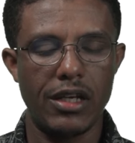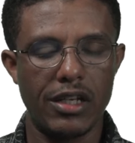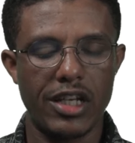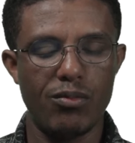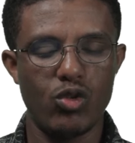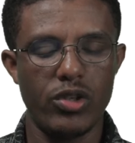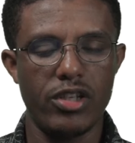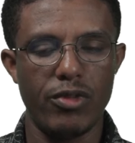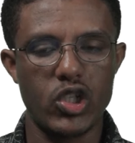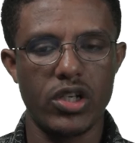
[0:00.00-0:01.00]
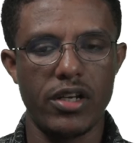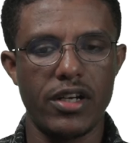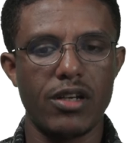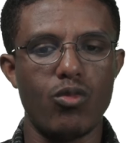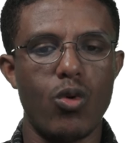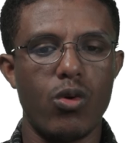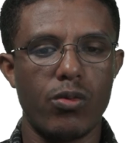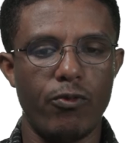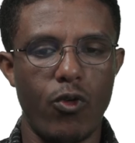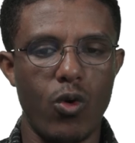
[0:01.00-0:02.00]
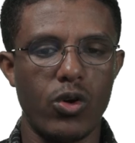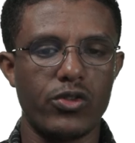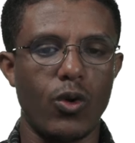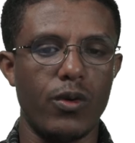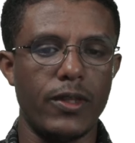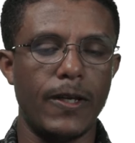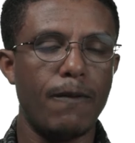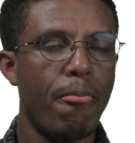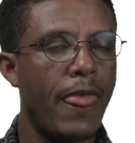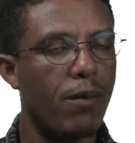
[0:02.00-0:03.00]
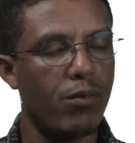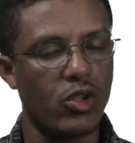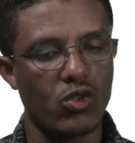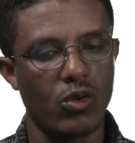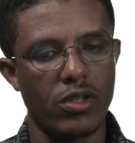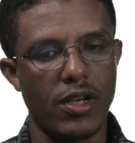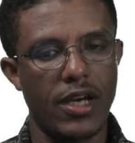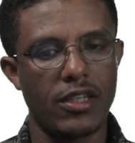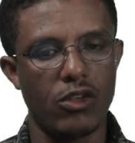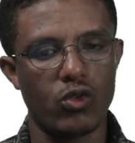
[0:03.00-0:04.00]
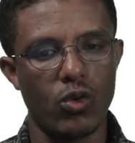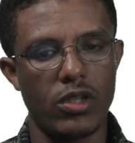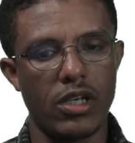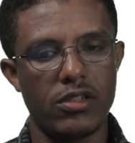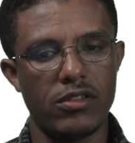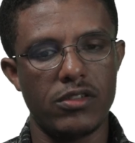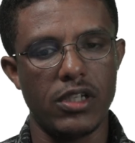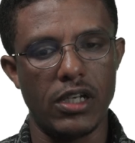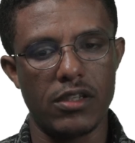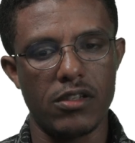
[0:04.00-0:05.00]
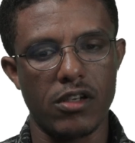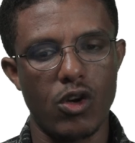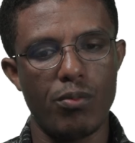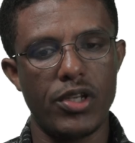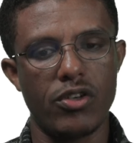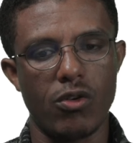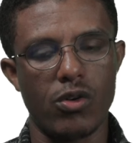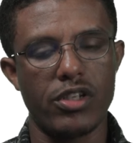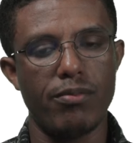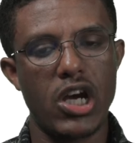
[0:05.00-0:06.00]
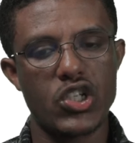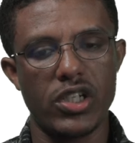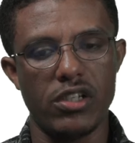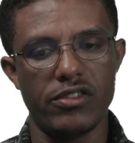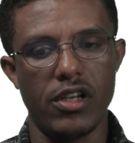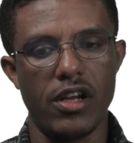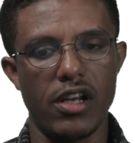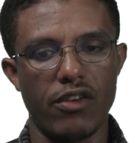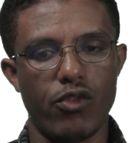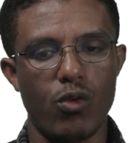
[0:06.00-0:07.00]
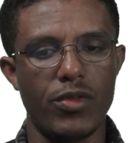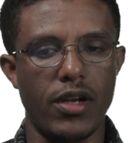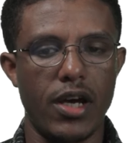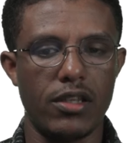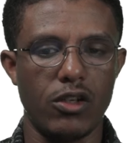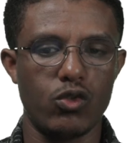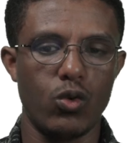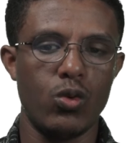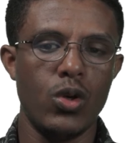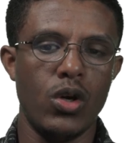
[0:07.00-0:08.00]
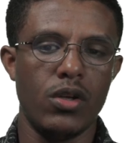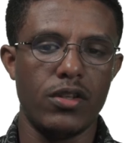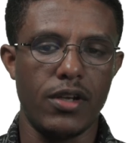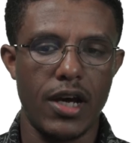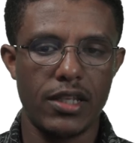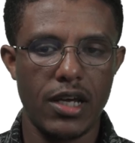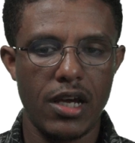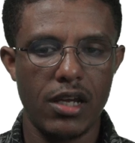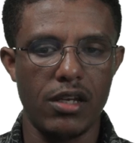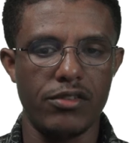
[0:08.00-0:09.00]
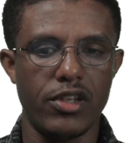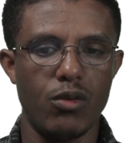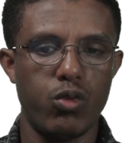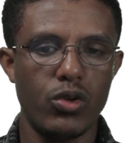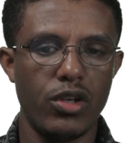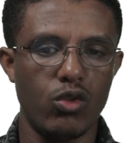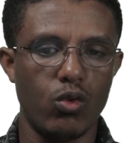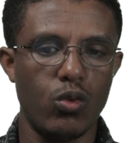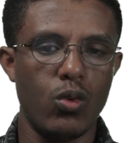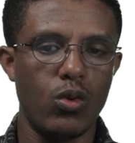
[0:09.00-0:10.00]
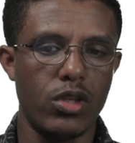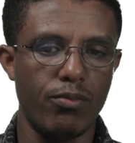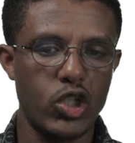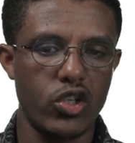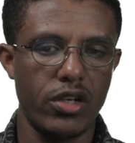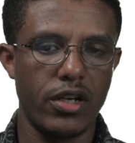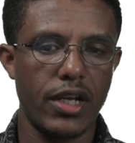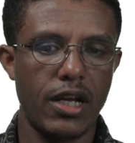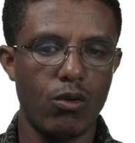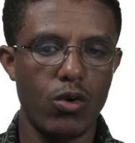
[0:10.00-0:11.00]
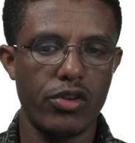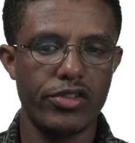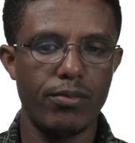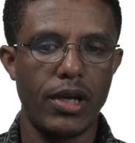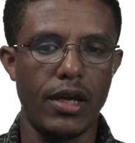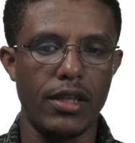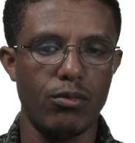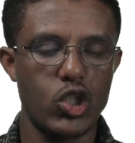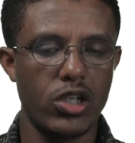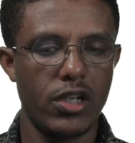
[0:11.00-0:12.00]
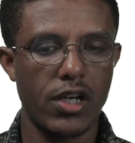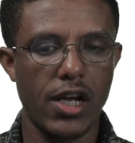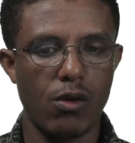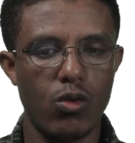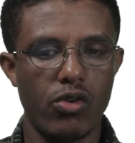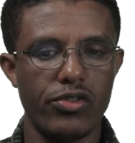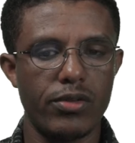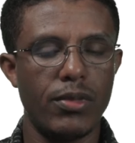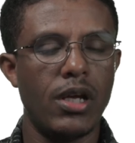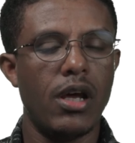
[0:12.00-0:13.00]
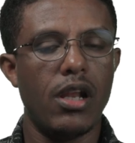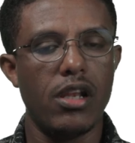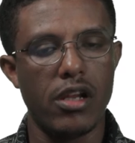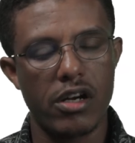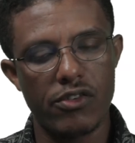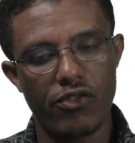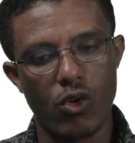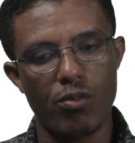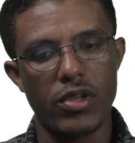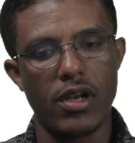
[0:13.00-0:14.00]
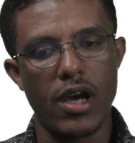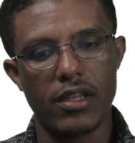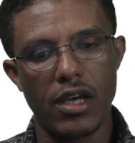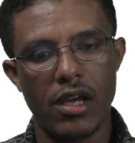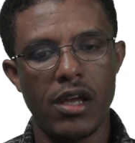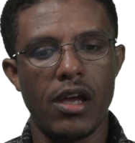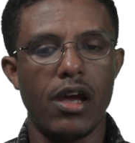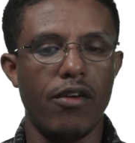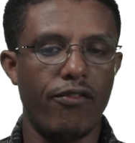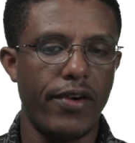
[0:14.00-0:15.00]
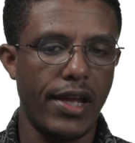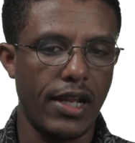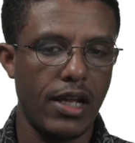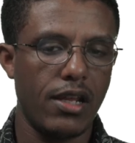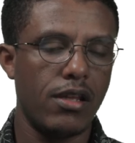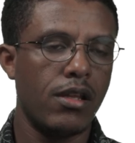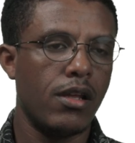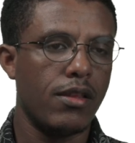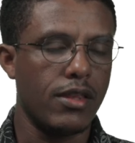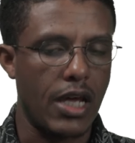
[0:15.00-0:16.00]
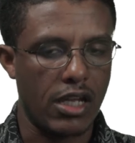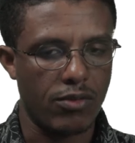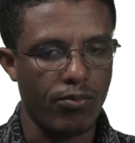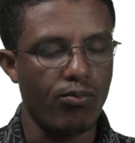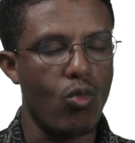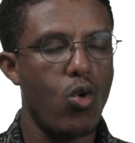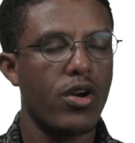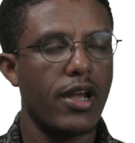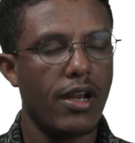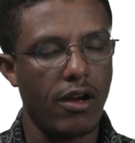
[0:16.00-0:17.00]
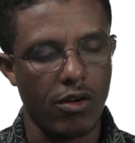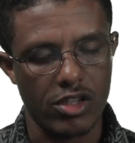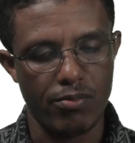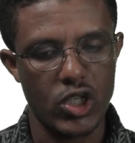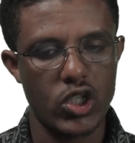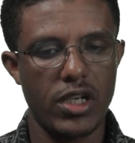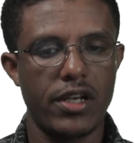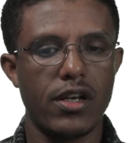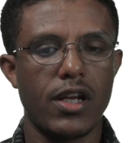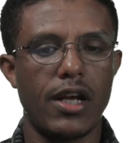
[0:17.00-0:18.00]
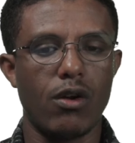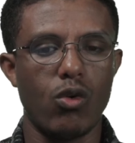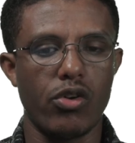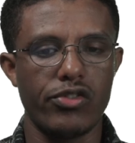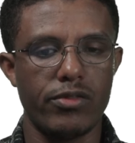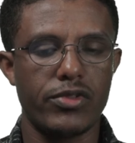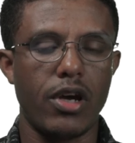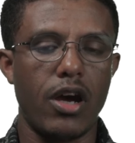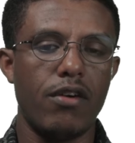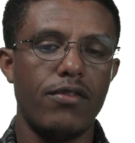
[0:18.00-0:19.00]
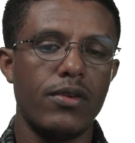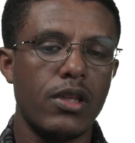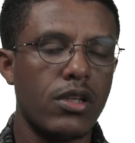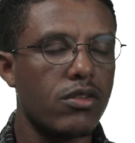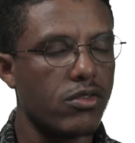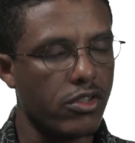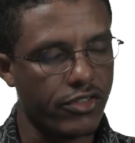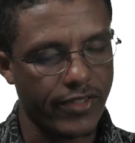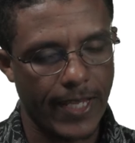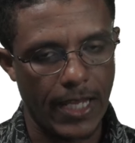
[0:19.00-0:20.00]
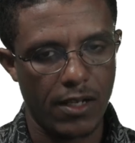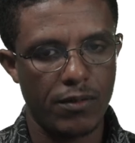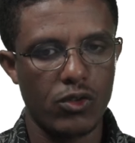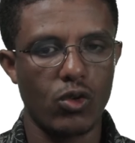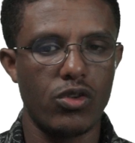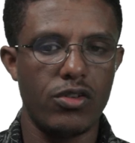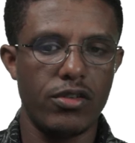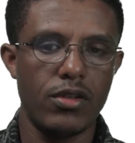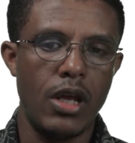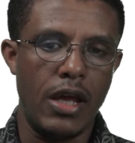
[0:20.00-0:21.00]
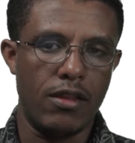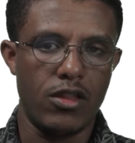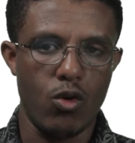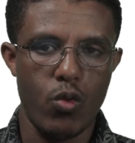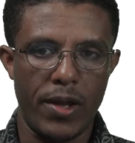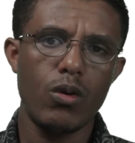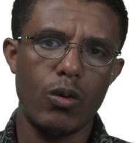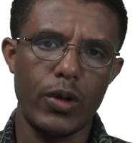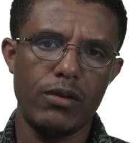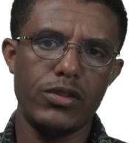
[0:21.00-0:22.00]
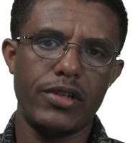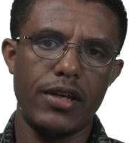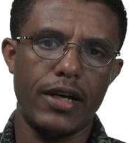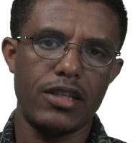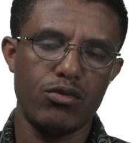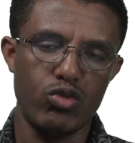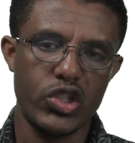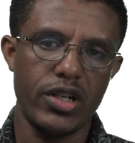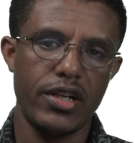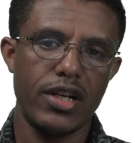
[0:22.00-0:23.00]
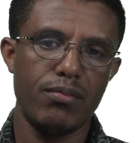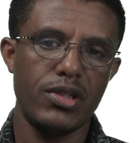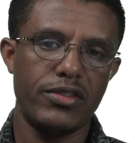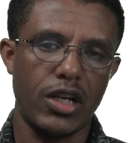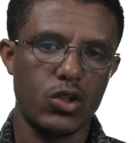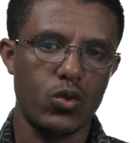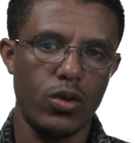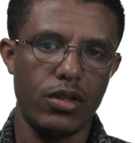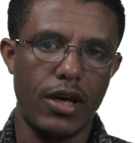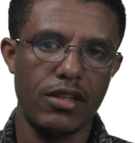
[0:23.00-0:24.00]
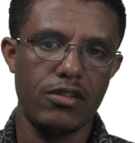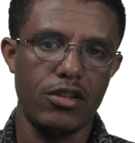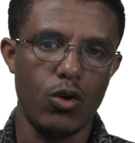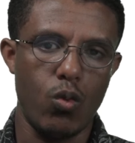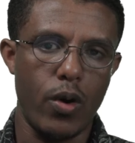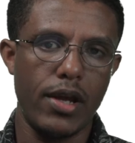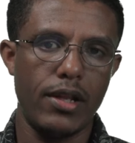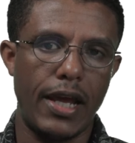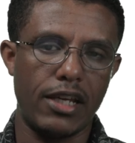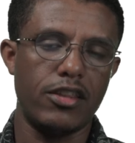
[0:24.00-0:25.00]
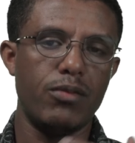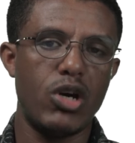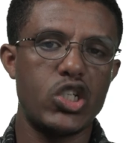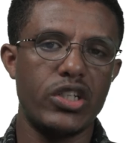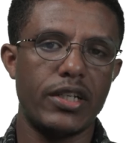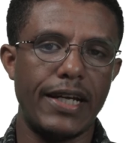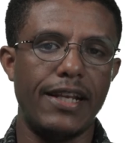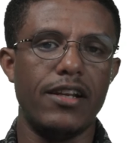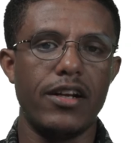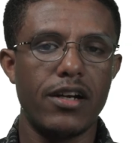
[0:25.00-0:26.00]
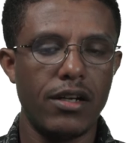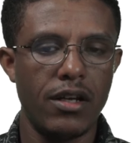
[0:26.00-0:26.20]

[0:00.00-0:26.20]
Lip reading: come to in the machine learning, more focus on the based on the data. So that is the computer or the machine is learning from the data. So the data is input into the machine learning algorithm, and the machine learning algorithm learns from the data, and finally that model or the machine learning algorithms have the skill. So this is the way. When we say that machine learning is actually that is the way, like the machine can learn